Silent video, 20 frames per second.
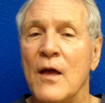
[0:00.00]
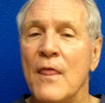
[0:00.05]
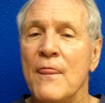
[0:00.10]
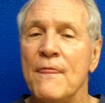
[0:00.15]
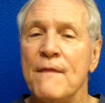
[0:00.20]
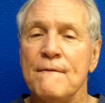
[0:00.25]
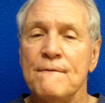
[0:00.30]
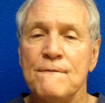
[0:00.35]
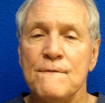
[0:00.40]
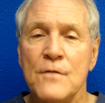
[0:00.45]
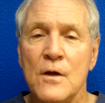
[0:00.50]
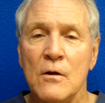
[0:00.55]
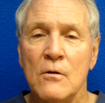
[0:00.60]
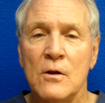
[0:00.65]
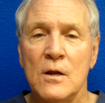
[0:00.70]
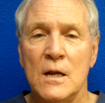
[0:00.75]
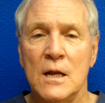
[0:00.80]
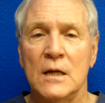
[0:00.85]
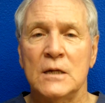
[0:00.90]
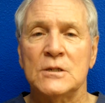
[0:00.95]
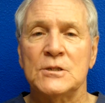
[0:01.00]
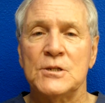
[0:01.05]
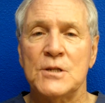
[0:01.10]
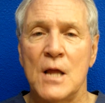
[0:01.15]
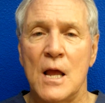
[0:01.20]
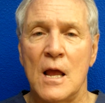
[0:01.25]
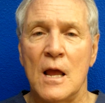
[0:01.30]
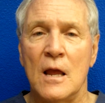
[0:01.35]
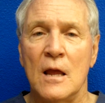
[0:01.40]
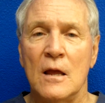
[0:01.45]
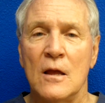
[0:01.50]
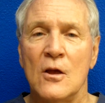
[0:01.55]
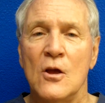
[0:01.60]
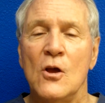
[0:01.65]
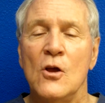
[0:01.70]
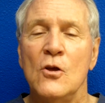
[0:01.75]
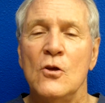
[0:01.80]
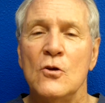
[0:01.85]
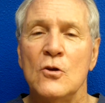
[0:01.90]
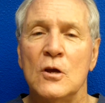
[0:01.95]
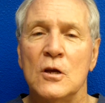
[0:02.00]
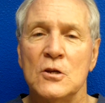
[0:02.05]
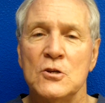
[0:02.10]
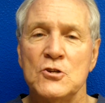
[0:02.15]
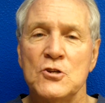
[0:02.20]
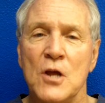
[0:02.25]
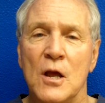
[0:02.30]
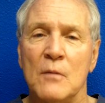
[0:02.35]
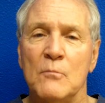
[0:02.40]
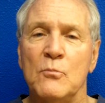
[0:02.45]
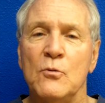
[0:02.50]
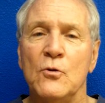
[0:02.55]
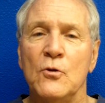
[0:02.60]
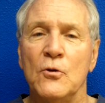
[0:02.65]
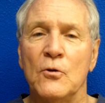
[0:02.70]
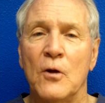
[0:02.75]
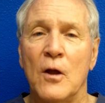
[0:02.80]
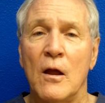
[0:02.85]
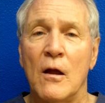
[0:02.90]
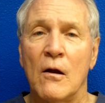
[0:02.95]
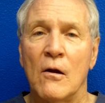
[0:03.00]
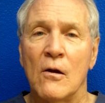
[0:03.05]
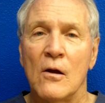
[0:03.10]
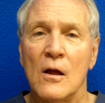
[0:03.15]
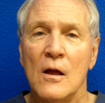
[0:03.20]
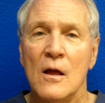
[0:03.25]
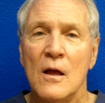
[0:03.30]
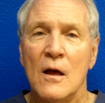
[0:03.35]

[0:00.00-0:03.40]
and the very next day you can shampoo your hair.